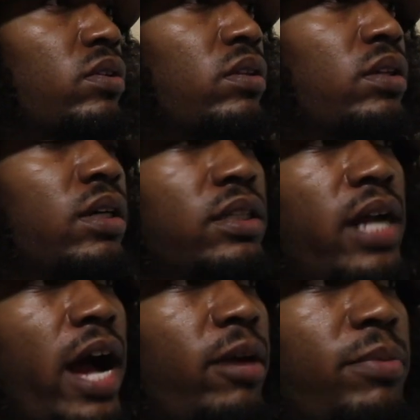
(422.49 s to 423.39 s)
look under
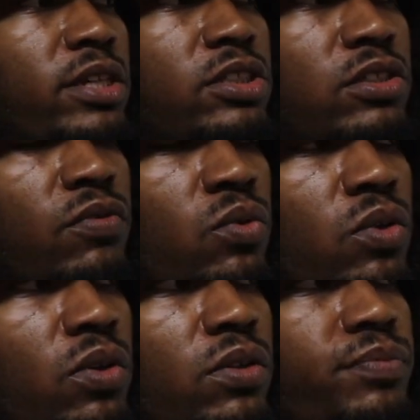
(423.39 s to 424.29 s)
the occupations
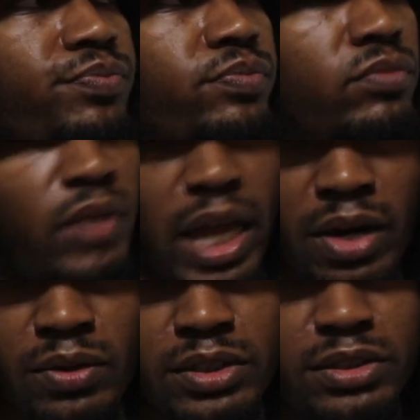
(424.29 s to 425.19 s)
for
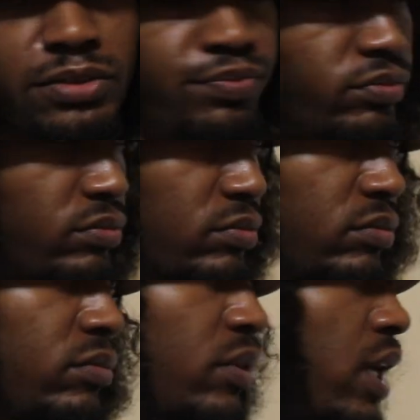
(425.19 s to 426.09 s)
Aries,
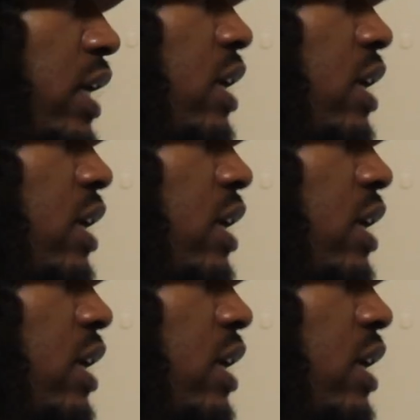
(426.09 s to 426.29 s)
and